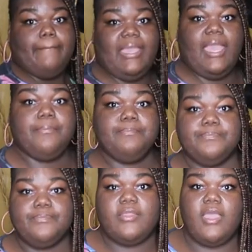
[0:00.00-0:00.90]
but yeah.
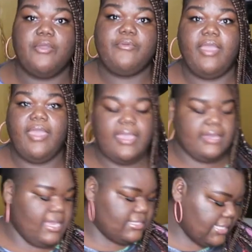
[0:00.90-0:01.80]
All
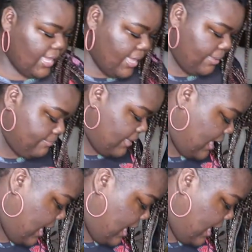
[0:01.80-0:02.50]
right, next up,